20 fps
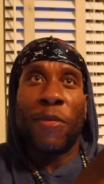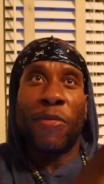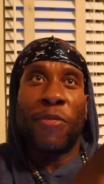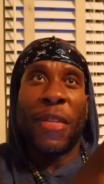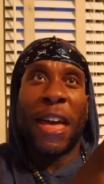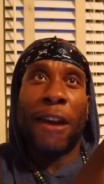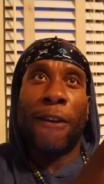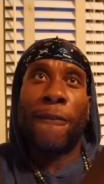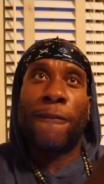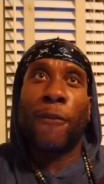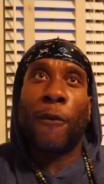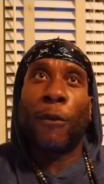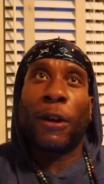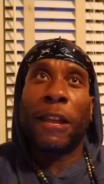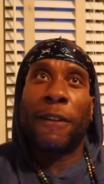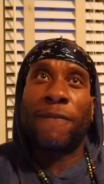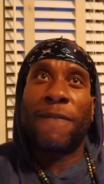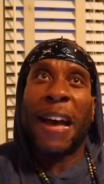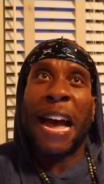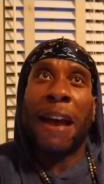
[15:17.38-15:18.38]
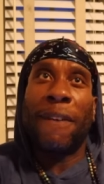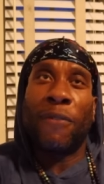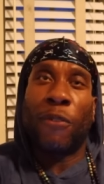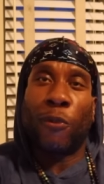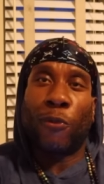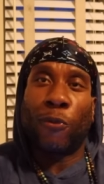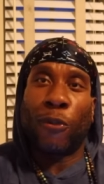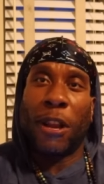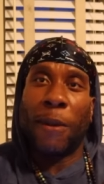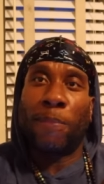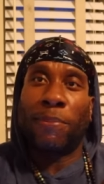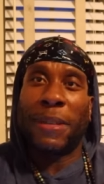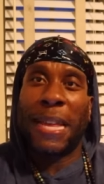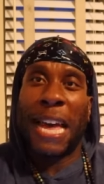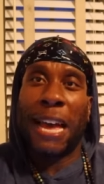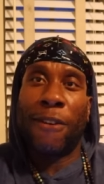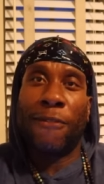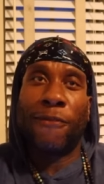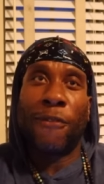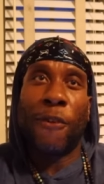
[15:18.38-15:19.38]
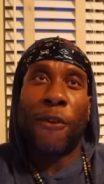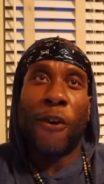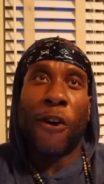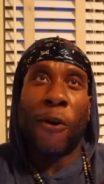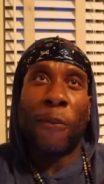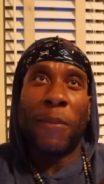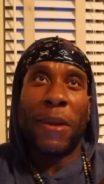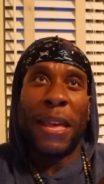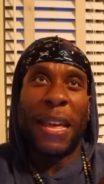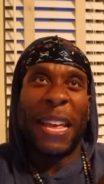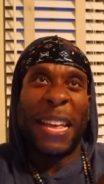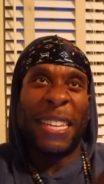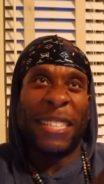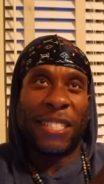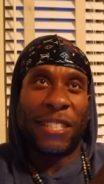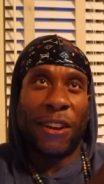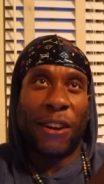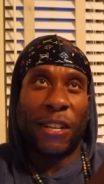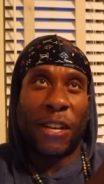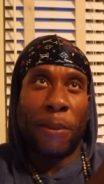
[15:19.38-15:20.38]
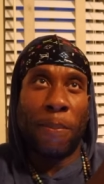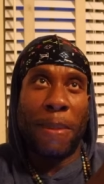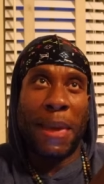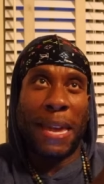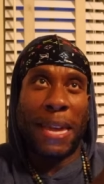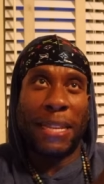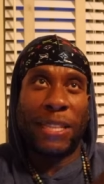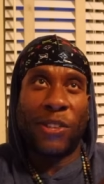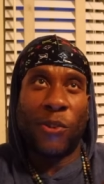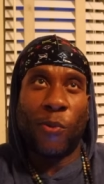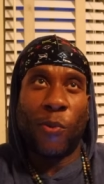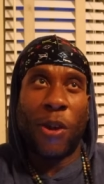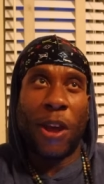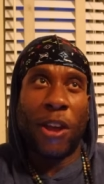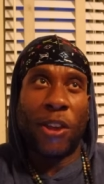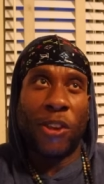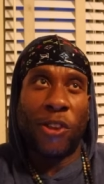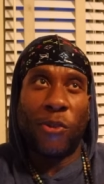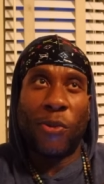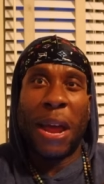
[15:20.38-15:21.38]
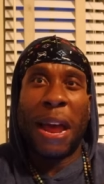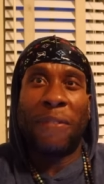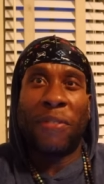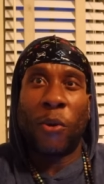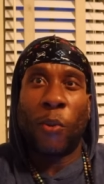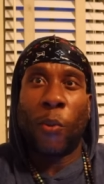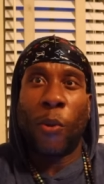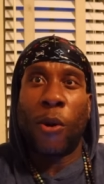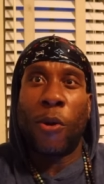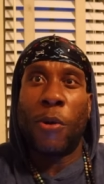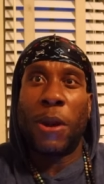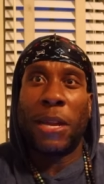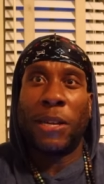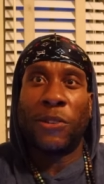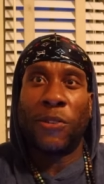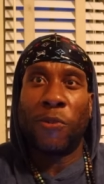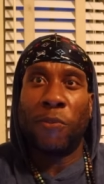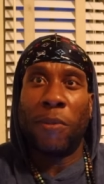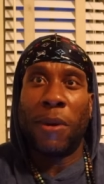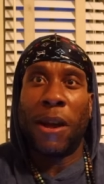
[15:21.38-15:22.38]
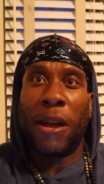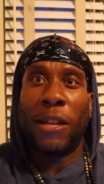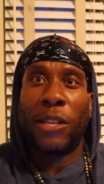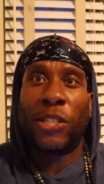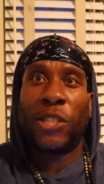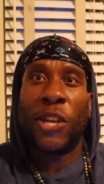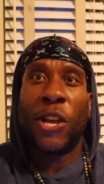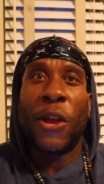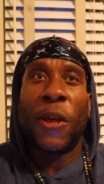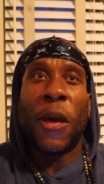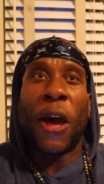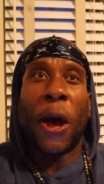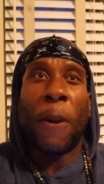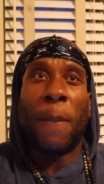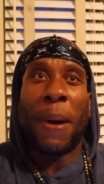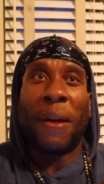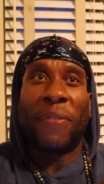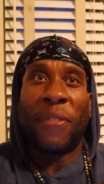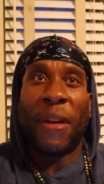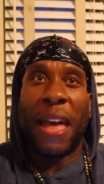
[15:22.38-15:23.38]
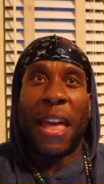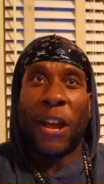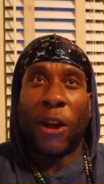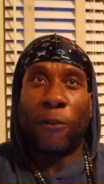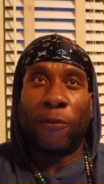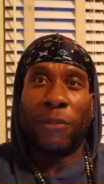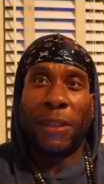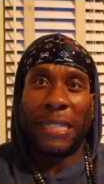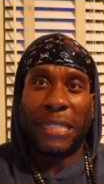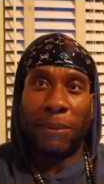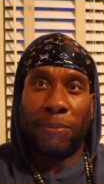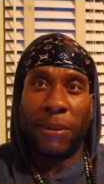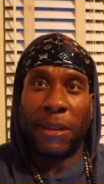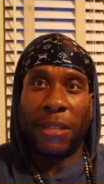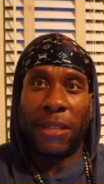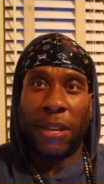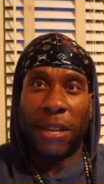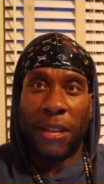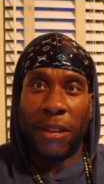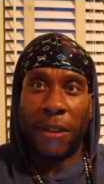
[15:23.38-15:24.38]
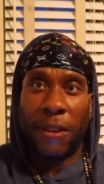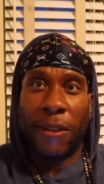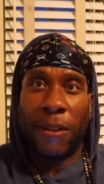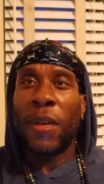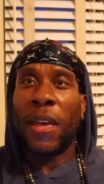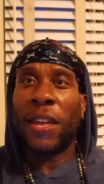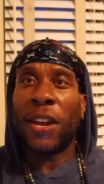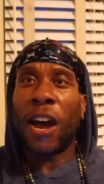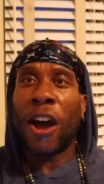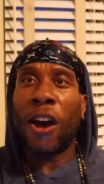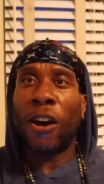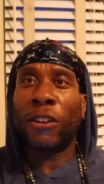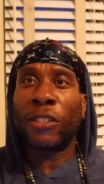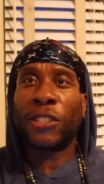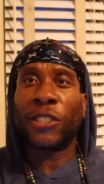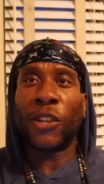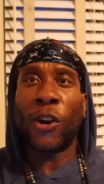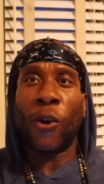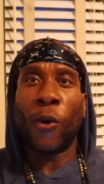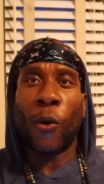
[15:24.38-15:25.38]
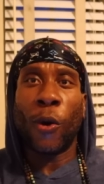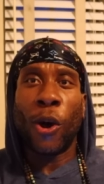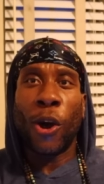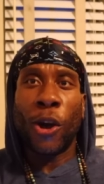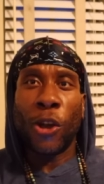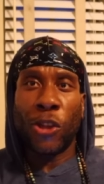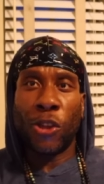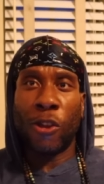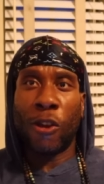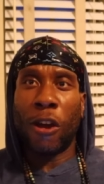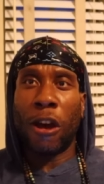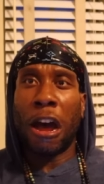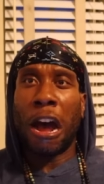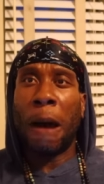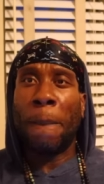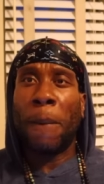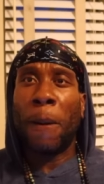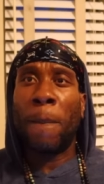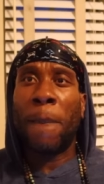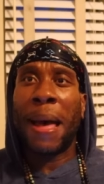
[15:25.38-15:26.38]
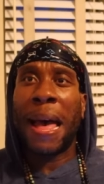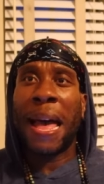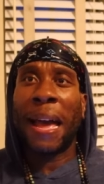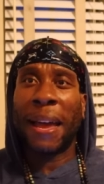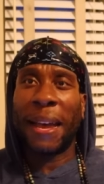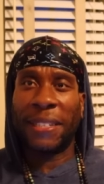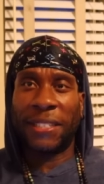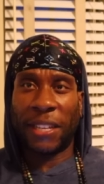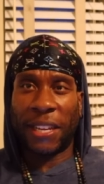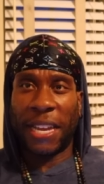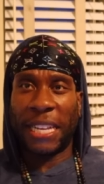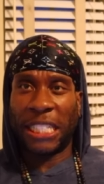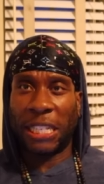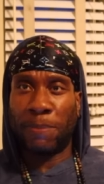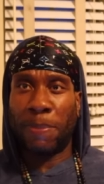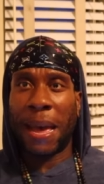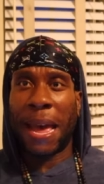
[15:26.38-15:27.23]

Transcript: that forty-five degree platform is gonna make it to where you don't have to worry too much about the ankle flexibility. And also, your upper back is against a